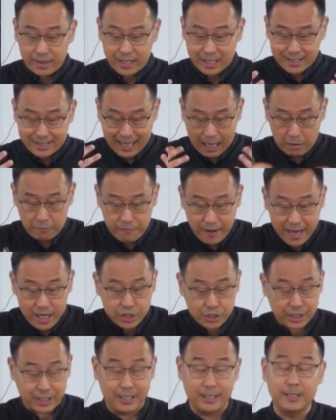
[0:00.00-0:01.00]

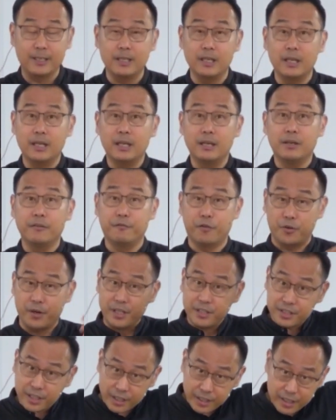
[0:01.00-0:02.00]
salvation for
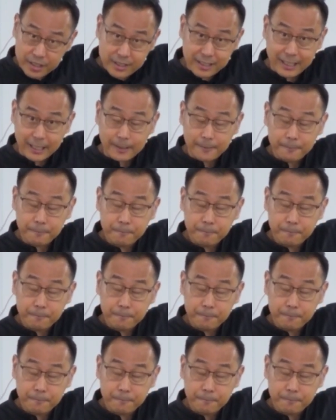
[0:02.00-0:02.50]
eternity,